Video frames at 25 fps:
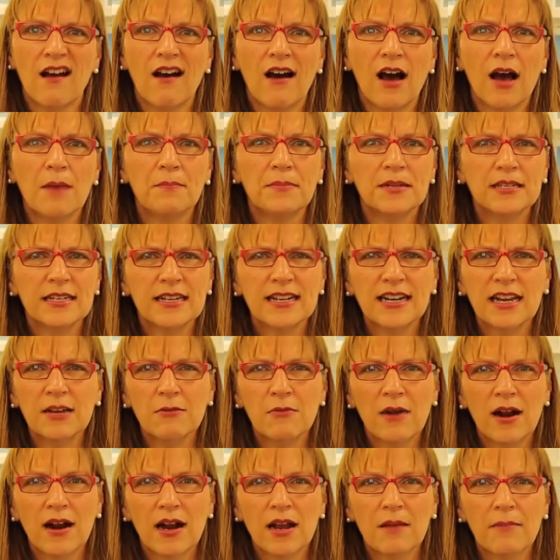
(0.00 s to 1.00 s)
I particularly
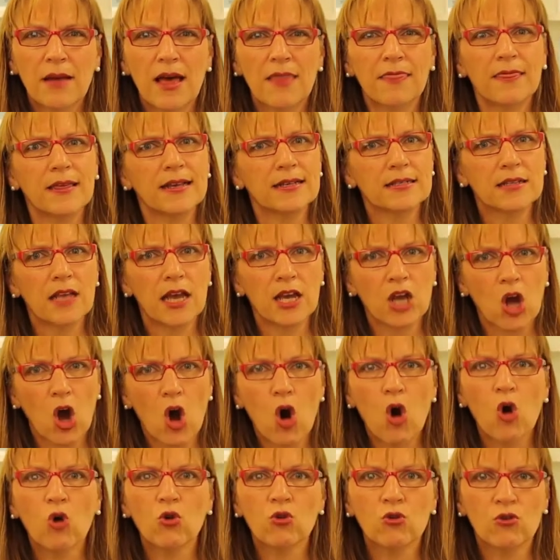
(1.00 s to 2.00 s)
worry about things like
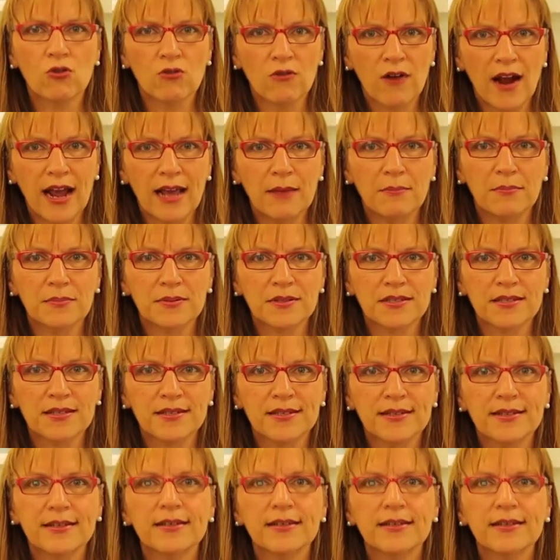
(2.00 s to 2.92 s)
whole grapes.